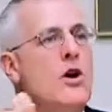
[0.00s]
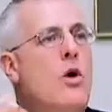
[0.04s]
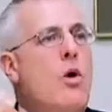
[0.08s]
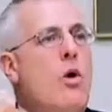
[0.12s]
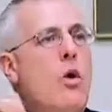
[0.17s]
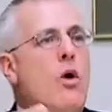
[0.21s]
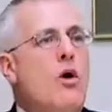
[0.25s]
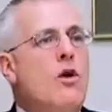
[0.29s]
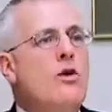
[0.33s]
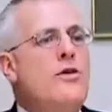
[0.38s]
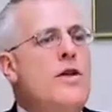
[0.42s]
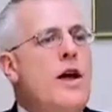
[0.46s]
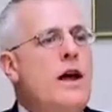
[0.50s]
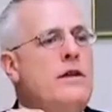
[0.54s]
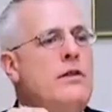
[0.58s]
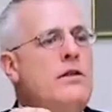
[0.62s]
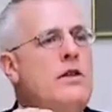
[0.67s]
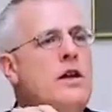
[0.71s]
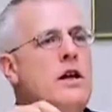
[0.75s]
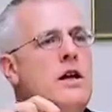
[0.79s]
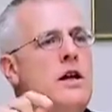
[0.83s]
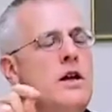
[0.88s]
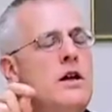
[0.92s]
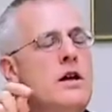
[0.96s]
or that
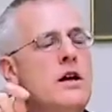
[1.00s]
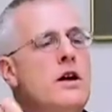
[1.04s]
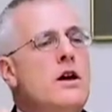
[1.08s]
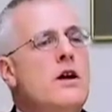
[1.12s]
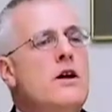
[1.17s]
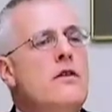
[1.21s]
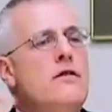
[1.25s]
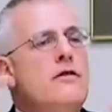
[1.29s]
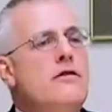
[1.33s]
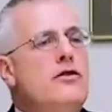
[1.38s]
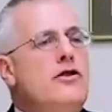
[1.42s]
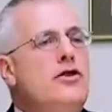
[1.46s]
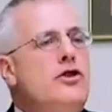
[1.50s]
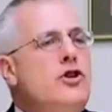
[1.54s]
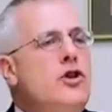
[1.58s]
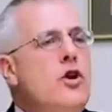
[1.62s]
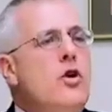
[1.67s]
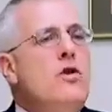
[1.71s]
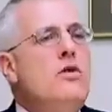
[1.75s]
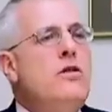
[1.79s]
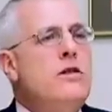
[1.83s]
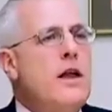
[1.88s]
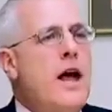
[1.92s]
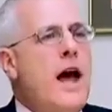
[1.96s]
the
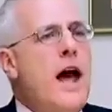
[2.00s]
youth